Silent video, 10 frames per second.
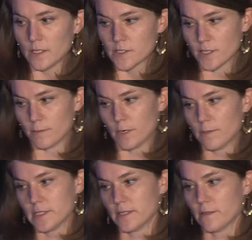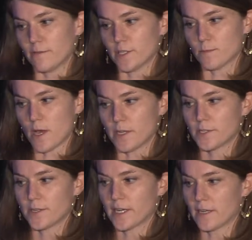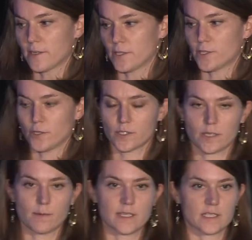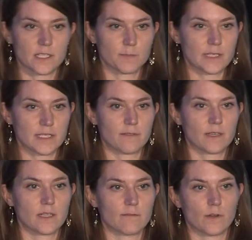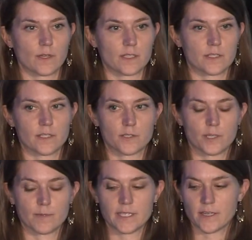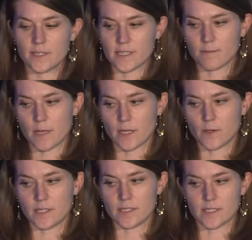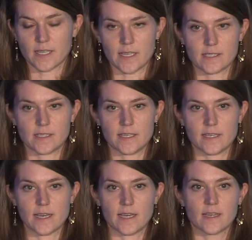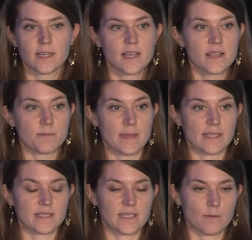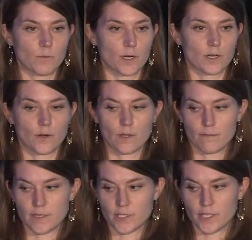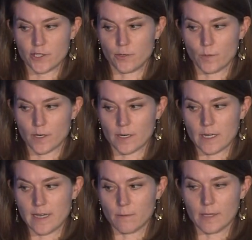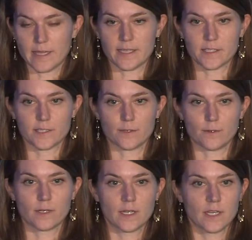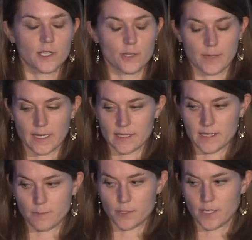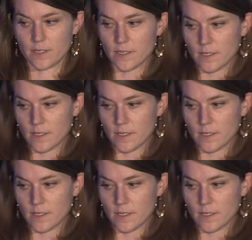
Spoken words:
So the purpose of the fish monitoring under the JOSM, and this is specifically focused to the tributaries, I'm not going to discuss the main stem work or the fish tissue work related to human consumption,